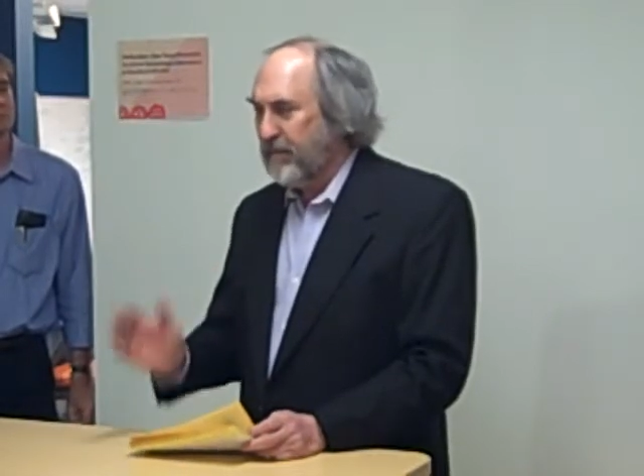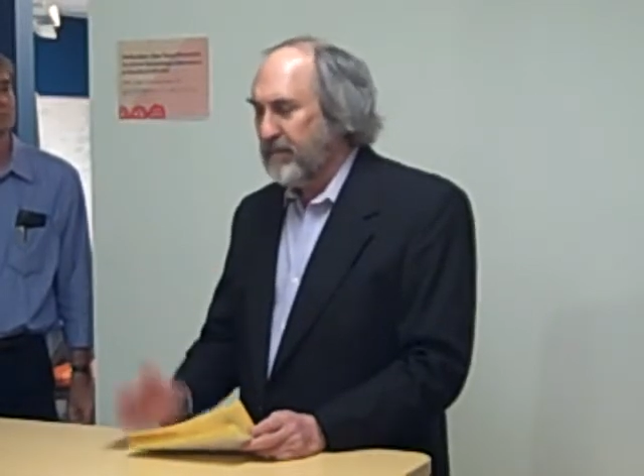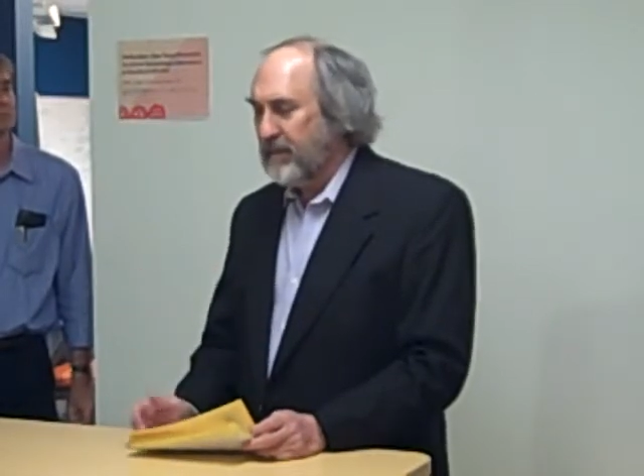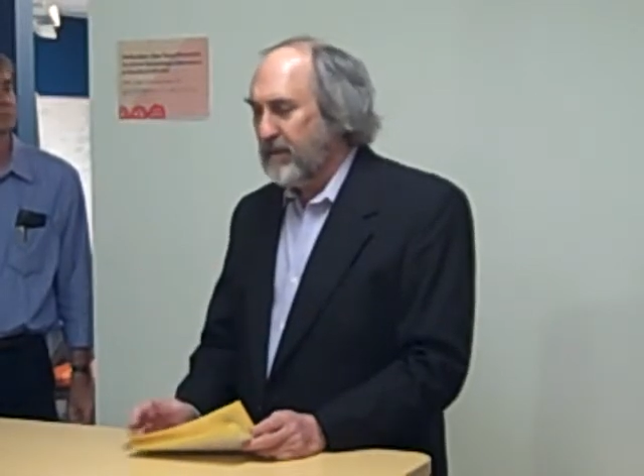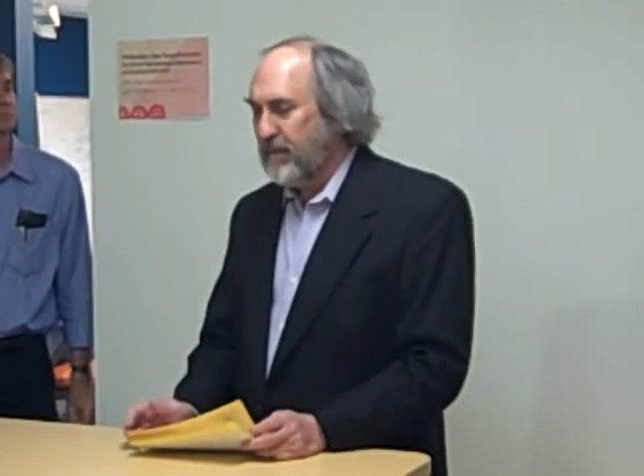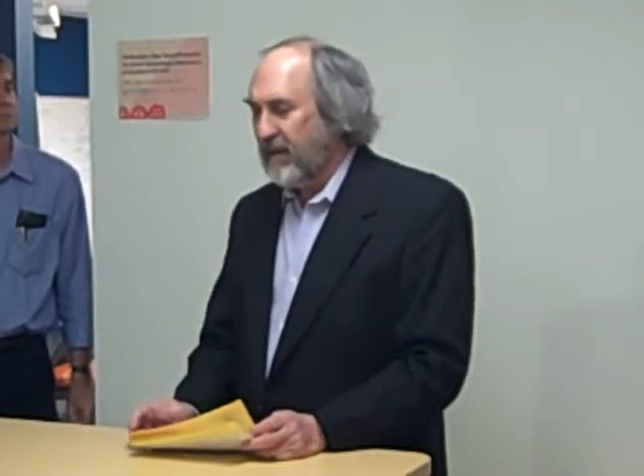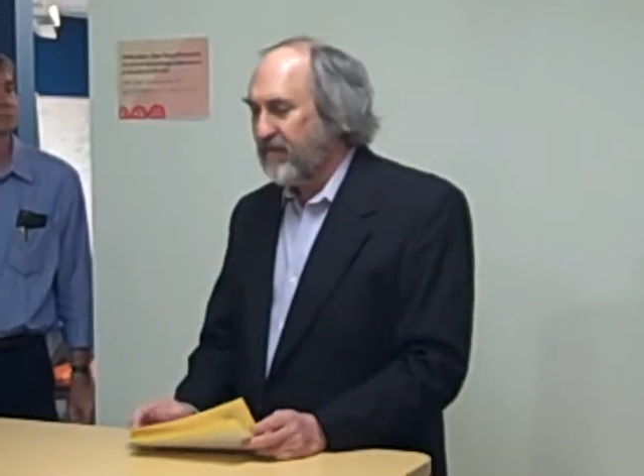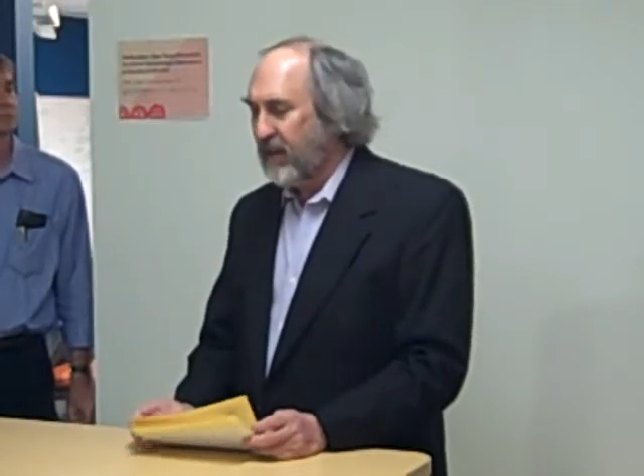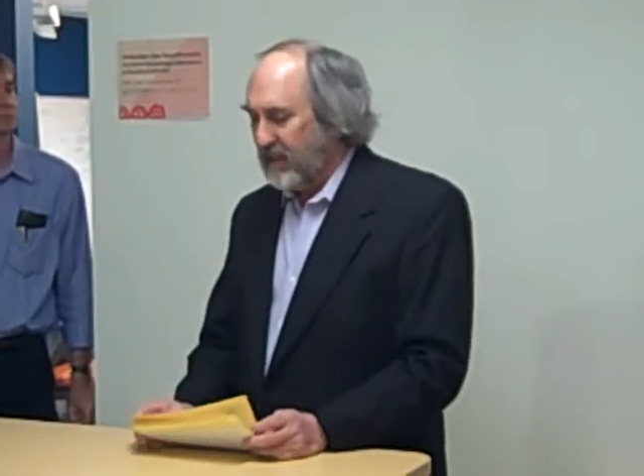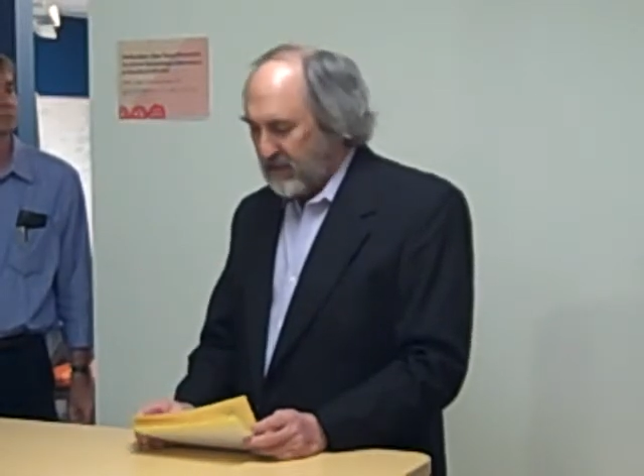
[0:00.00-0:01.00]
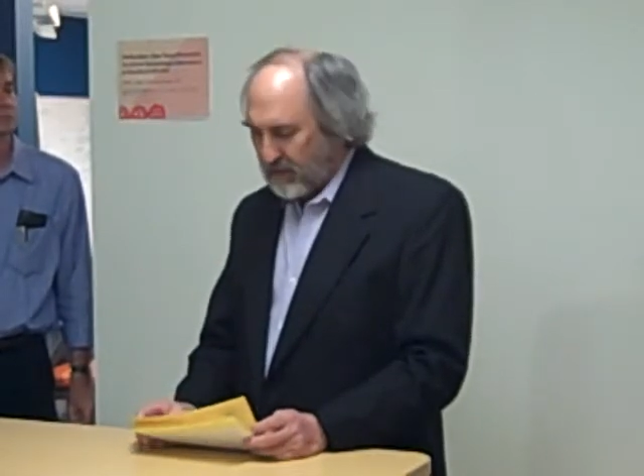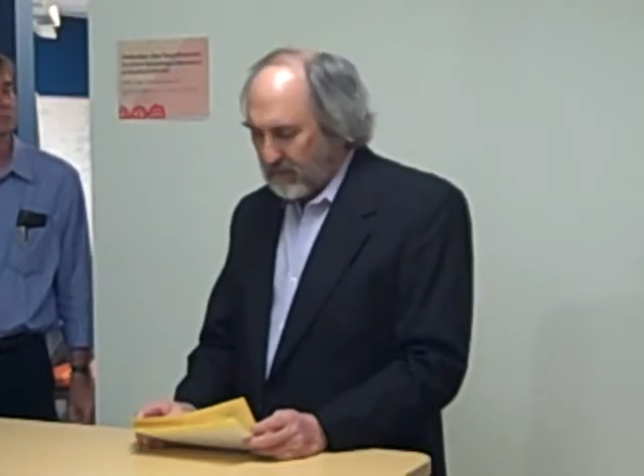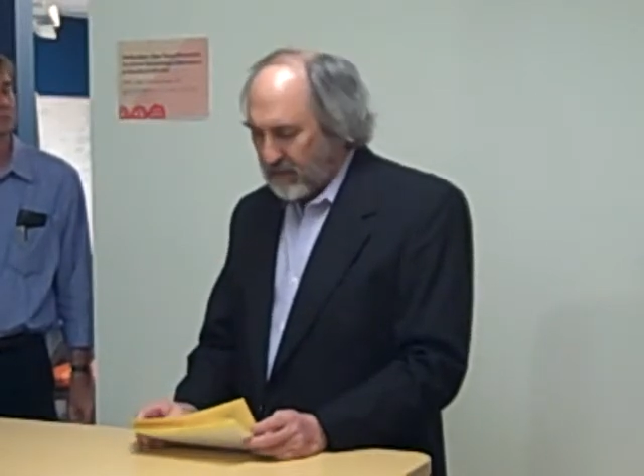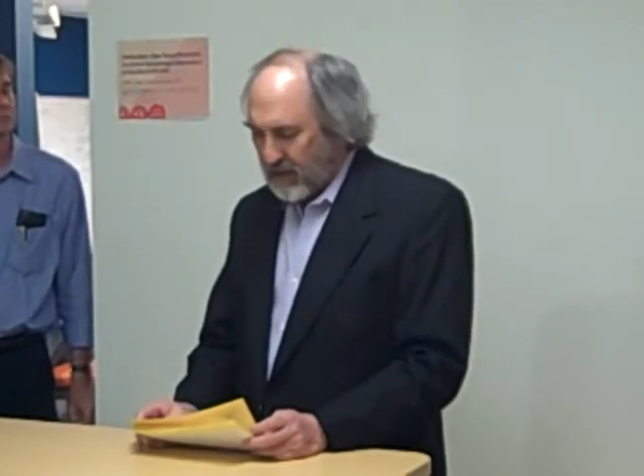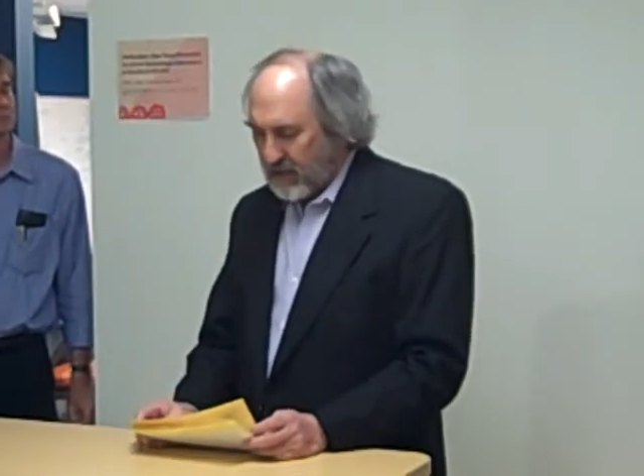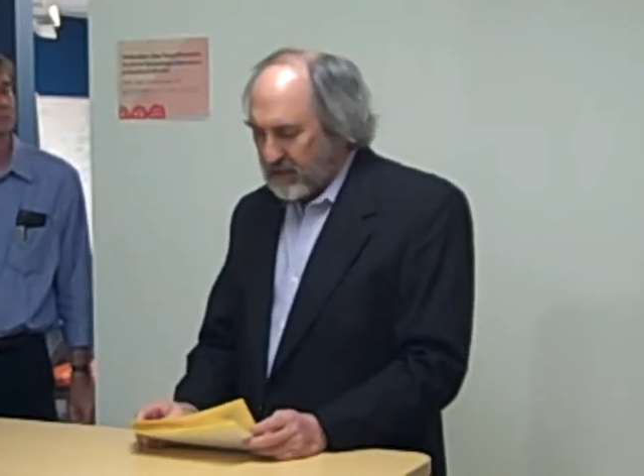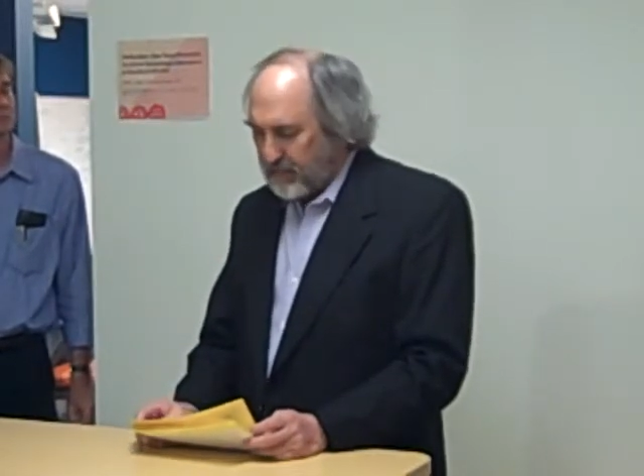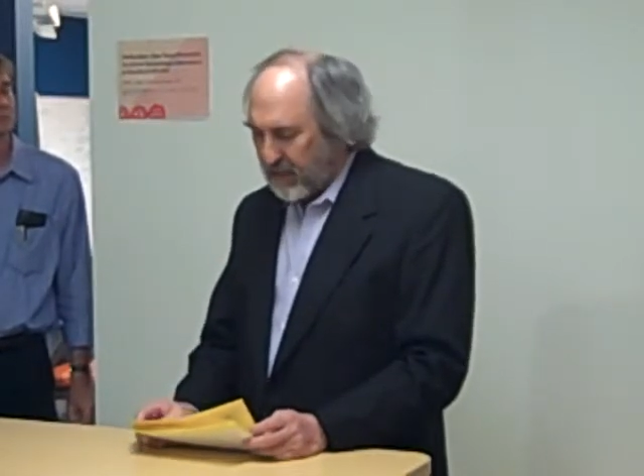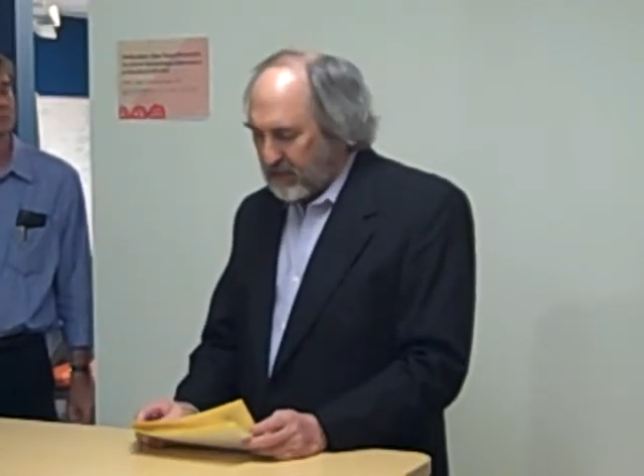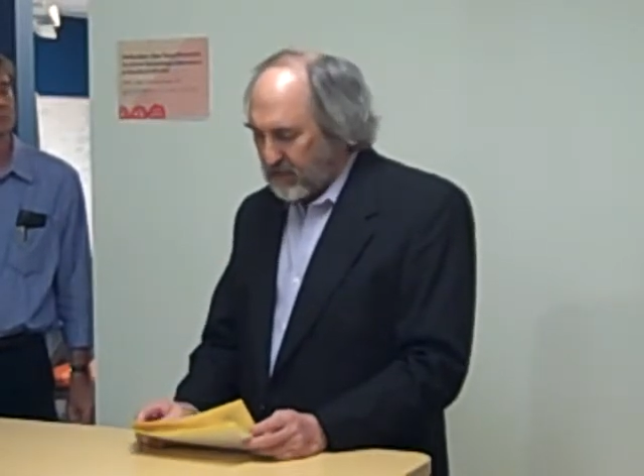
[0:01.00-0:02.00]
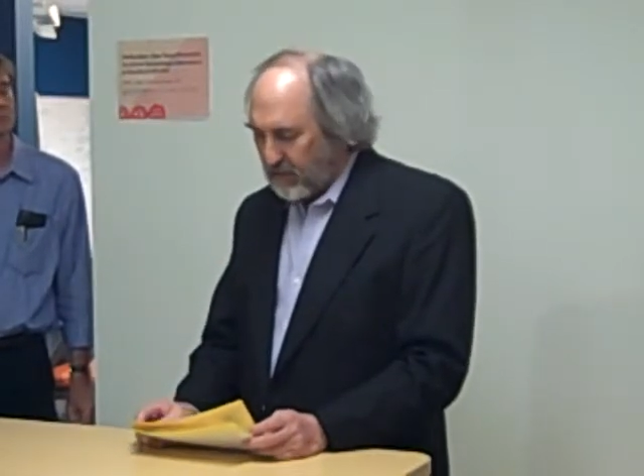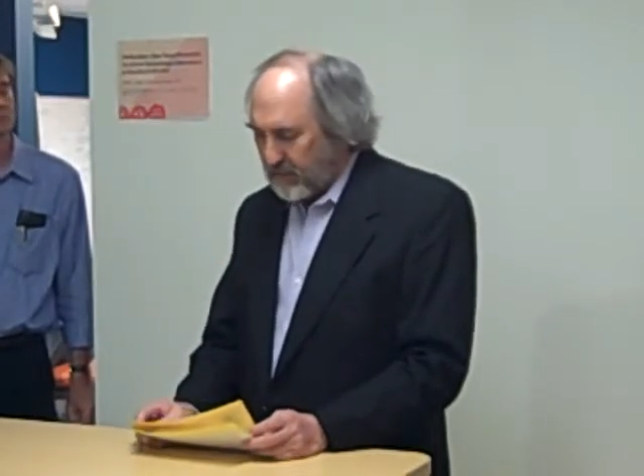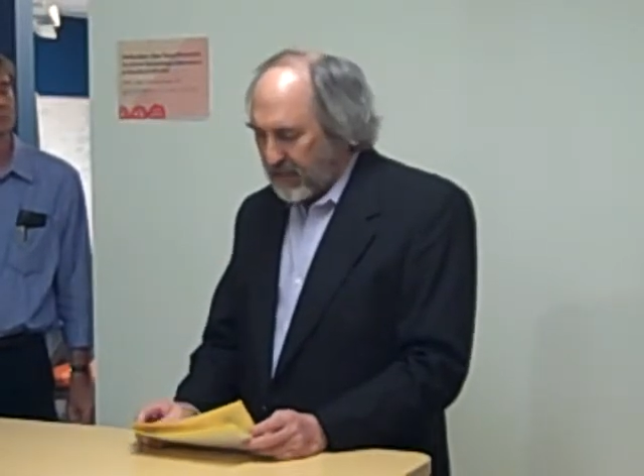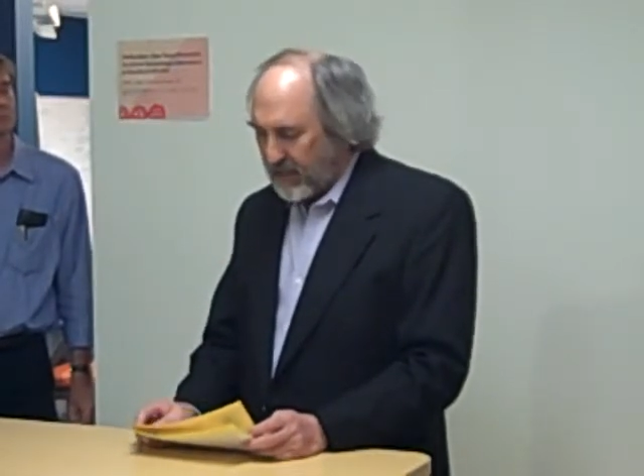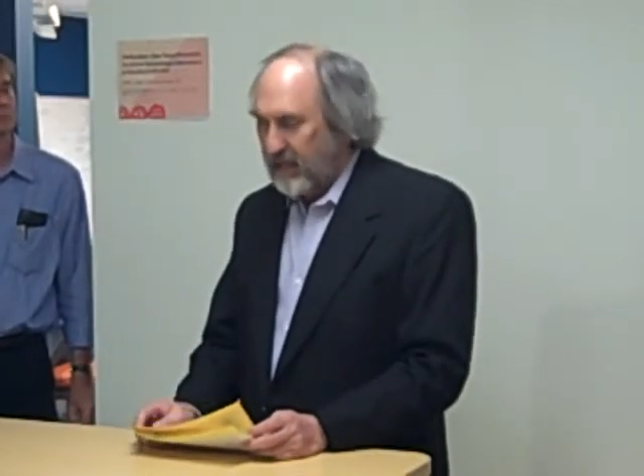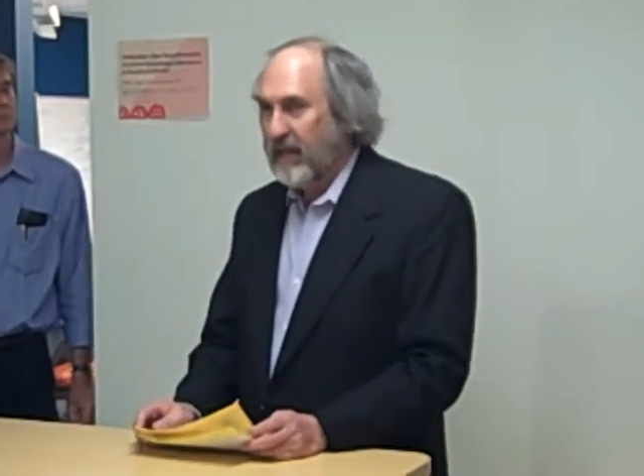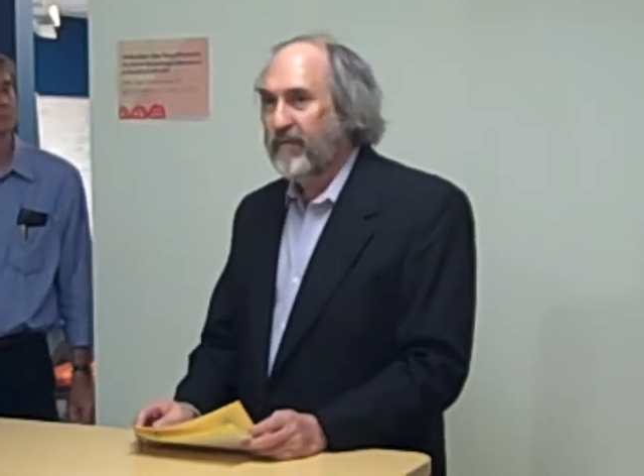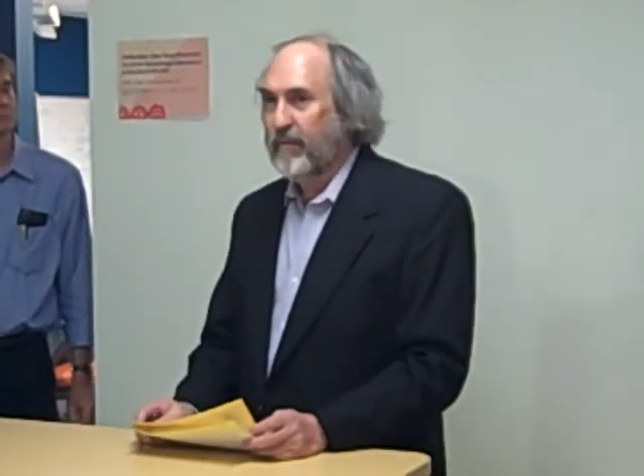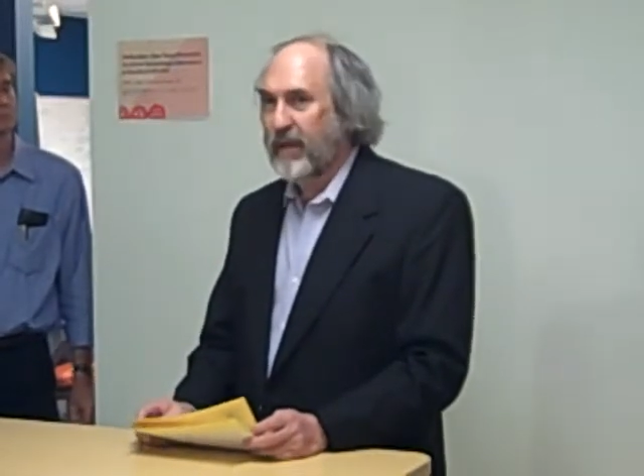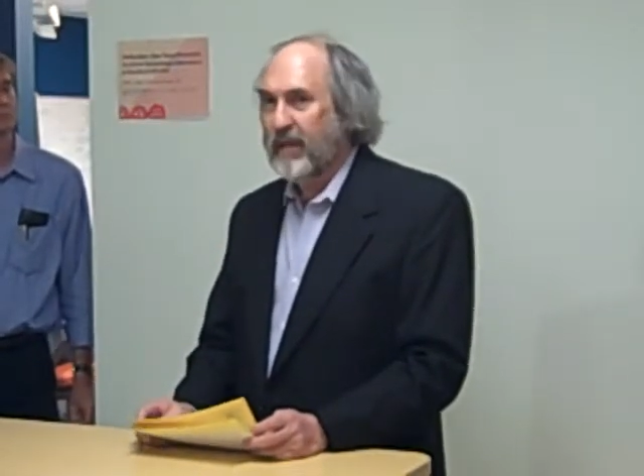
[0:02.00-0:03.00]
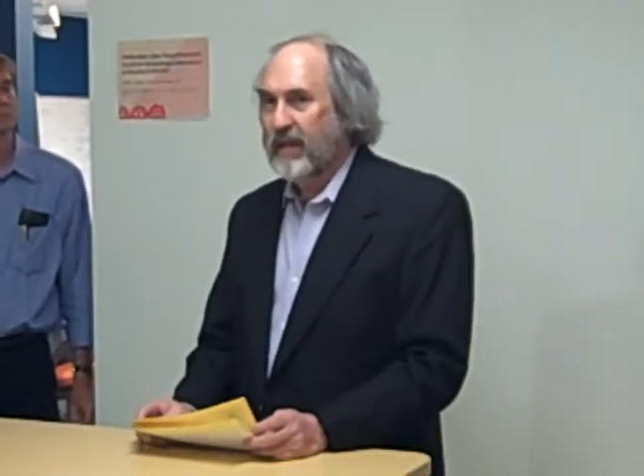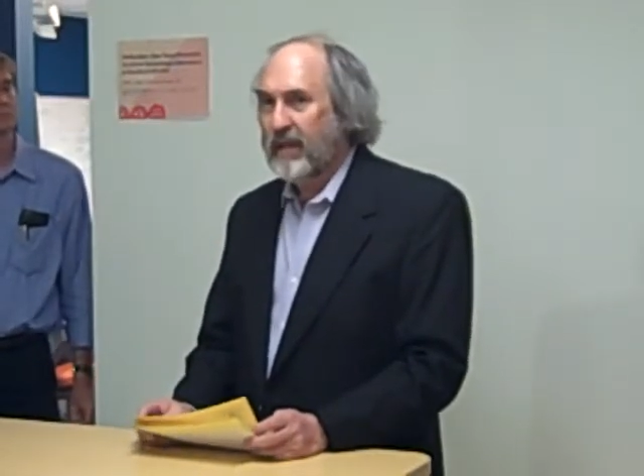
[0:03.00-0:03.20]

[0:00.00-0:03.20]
to be afraid to speak his own mind, even when